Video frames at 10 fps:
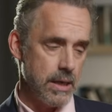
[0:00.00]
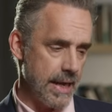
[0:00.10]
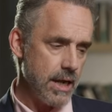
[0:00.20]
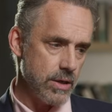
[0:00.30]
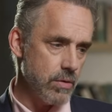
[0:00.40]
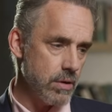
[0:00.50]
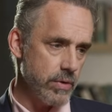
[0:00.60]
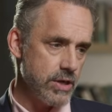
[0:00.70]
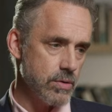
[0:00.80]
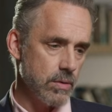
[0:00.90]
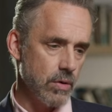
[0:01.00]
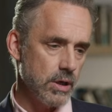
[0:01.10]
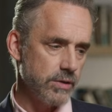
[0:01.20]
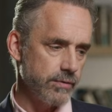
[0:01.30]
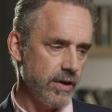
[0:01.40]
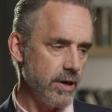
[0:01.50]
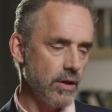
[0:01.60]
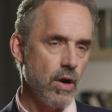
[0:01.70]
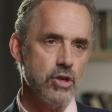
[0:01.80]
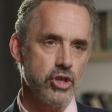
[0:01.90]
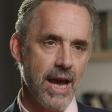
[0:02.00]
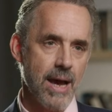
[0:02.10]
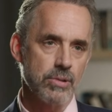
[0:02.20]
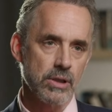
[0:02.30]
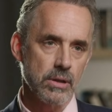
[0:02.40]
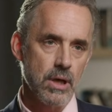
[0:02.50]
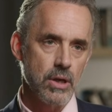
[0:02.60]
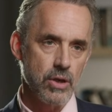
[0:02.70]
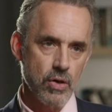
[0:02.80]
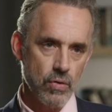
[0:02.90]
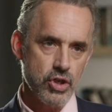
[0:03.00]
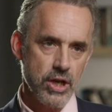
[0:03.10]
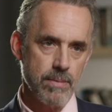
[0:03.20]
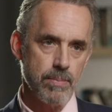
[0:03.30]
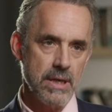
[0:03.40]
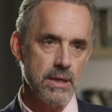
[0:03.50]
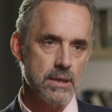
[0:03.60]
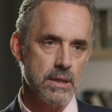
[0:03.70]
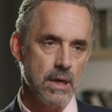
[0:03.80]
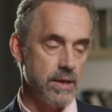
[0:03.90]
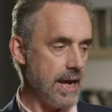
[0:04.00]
Yeah, you can reach across fairly large gaps and negotiate peace.